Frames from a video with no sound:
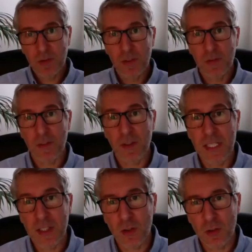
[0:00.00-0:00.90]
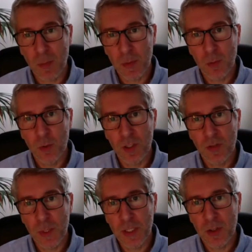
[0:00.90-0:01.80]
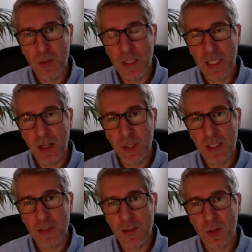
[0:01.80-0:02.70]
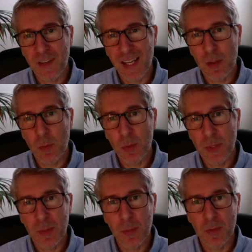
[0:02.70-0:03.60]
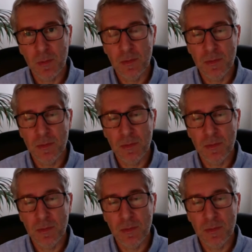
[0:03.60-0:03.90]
of Instagram and the work you've been doing and how it can sort of help people,